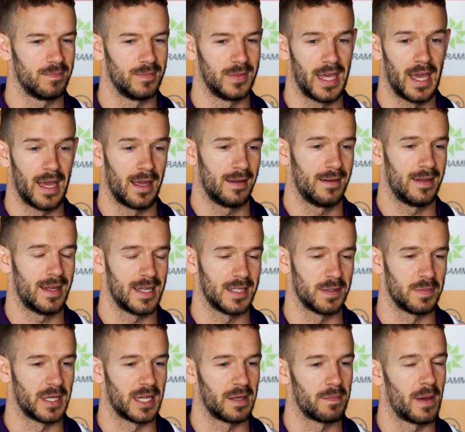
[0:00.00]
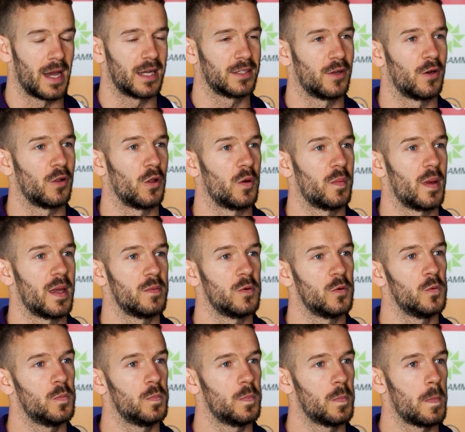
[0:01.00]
yeah, has a big impact on a lot of people.